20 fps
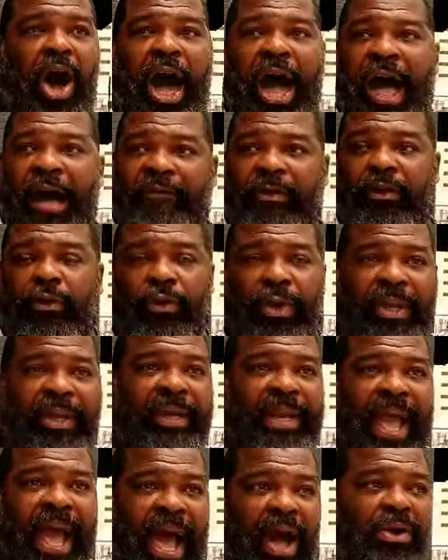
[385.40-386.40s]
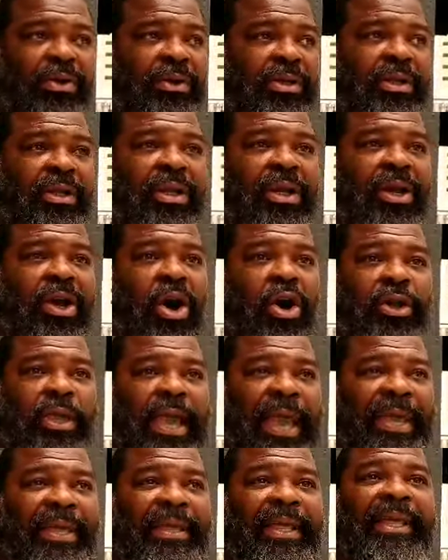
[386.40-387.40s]
or have it written down,
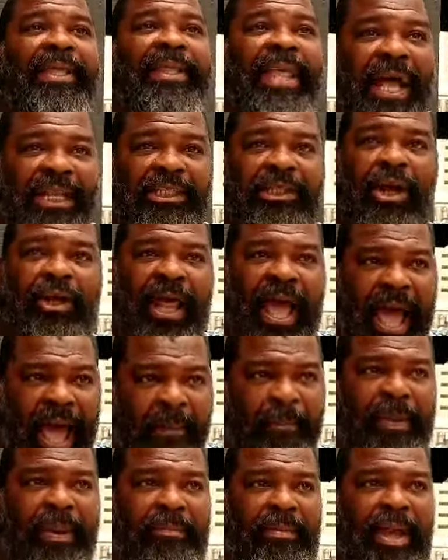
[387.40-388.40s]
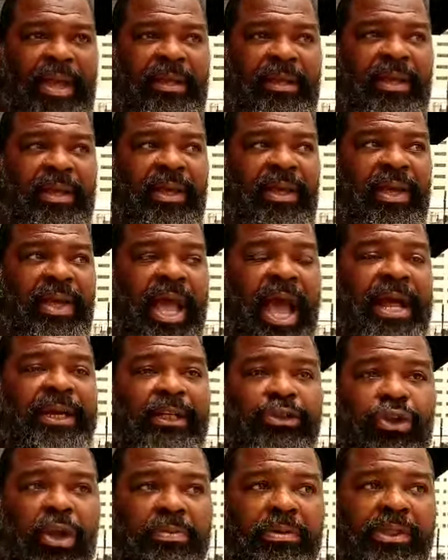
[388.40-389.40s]
okay, that's going to happen, man.
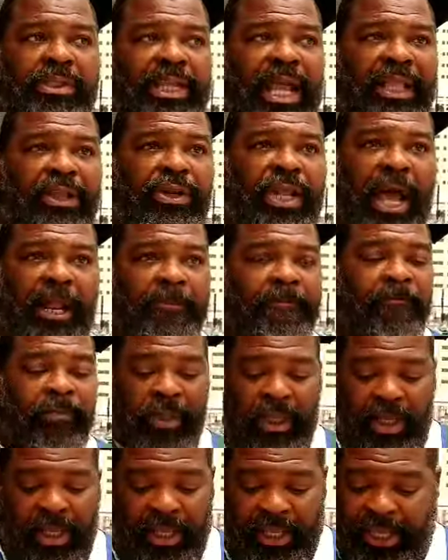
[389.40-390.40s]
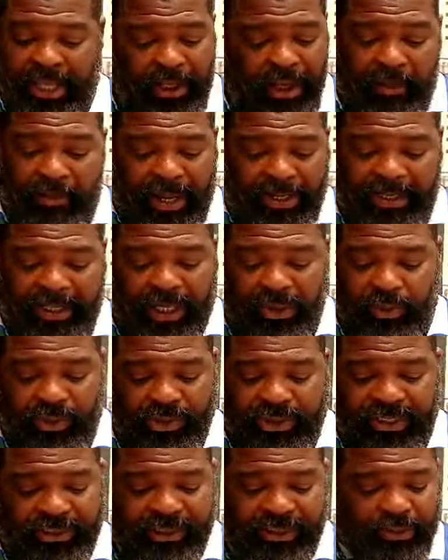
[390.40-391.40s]
And the scriptures tell you that ain't nobody can
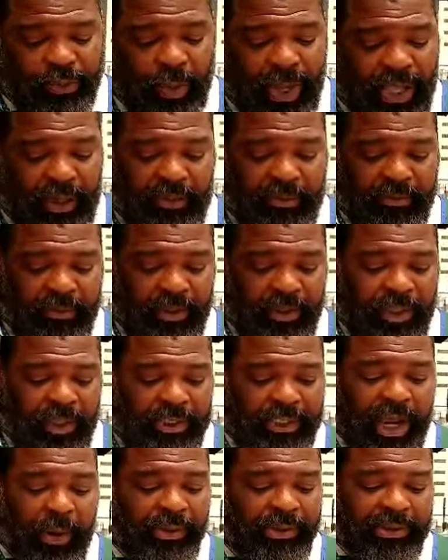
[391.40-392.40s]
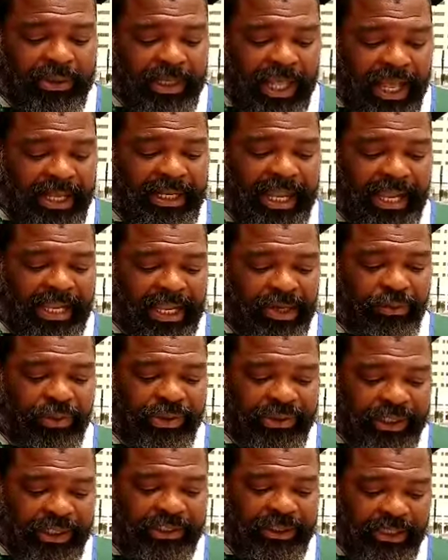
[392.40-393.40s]
resist his will. There is none that can
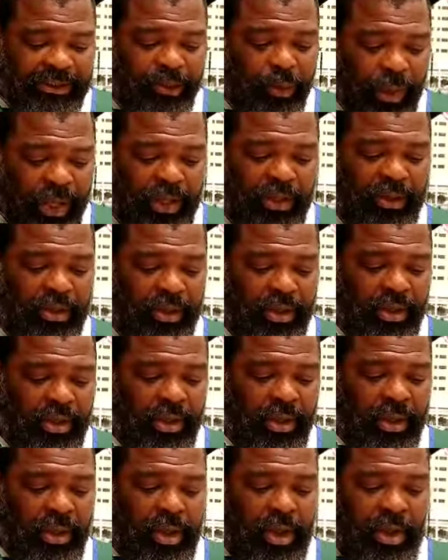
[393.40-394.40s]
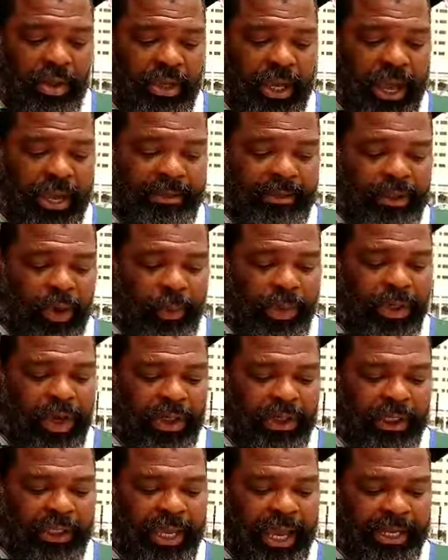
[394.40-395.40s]
resist his will. Okay? So we're
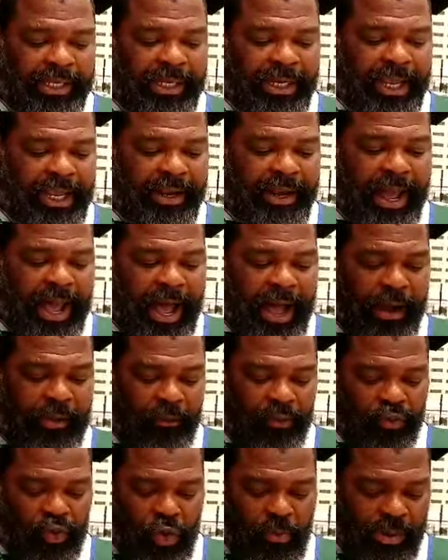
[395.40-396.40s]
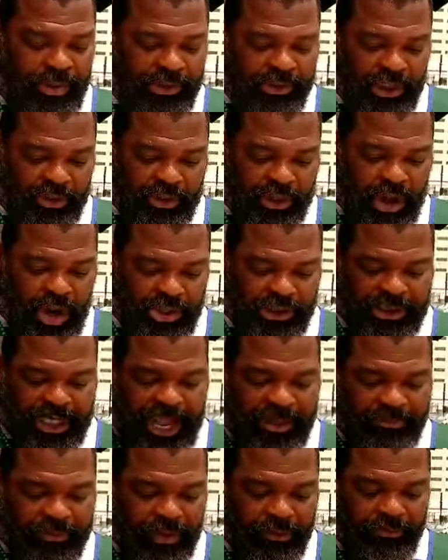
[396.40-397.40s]
going to get it in Romans, the third
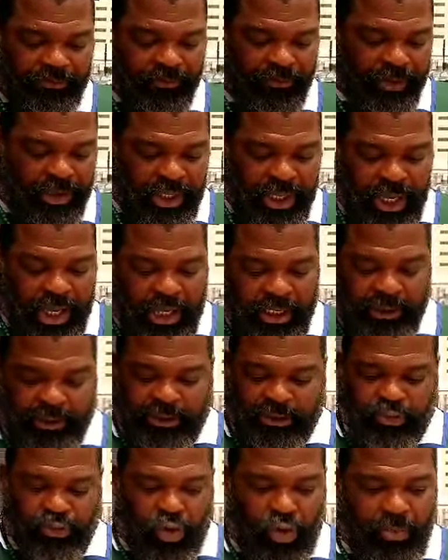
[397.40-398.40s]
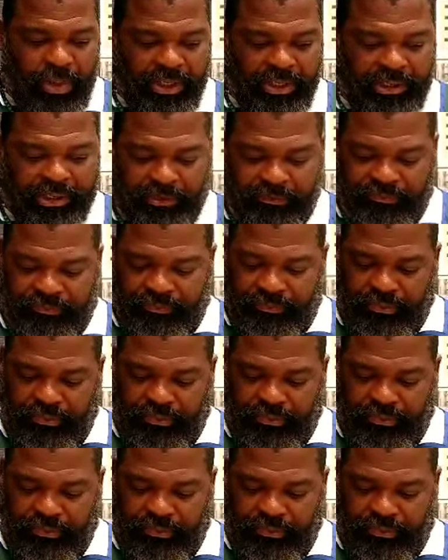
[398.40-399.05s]
chapter. This is Romans